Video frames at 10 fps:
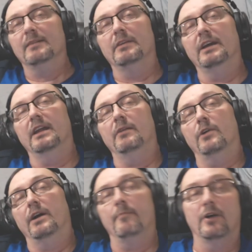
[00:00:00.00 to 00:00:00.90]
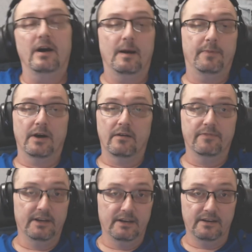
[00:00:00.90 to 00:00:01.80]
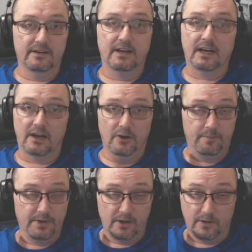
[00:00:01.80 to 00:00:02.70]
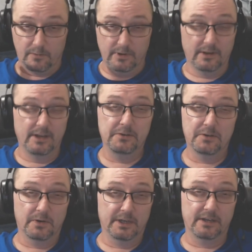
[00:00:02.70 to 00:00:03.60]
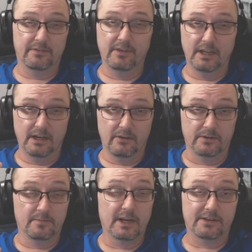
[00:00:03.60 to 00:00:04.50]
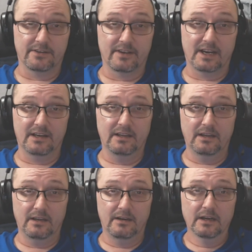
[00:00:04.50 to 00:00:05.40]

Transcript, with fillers: Anyway, I'm going to hop off here. I hope y'all really enjoyed this video as much as I did.